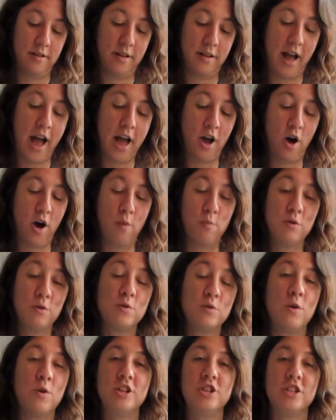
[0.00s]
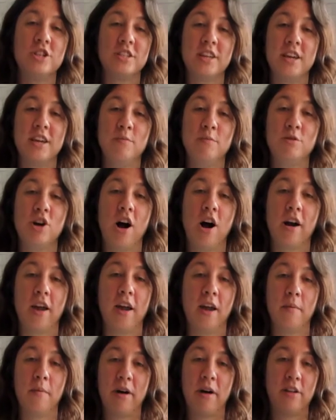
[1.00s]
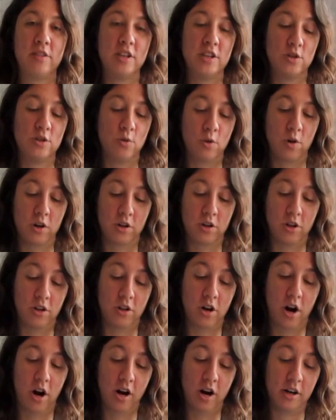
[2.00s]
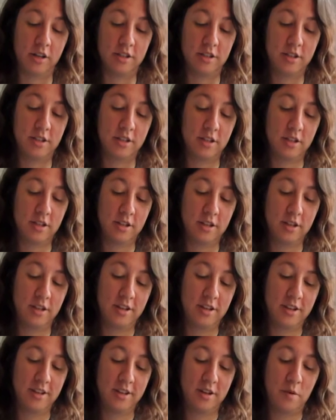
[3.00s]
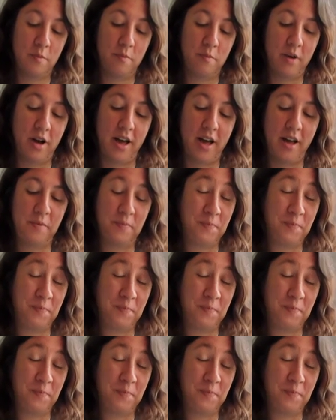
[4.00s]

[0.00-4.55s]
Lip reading: I almost want to just keep talking about these oracle cards, but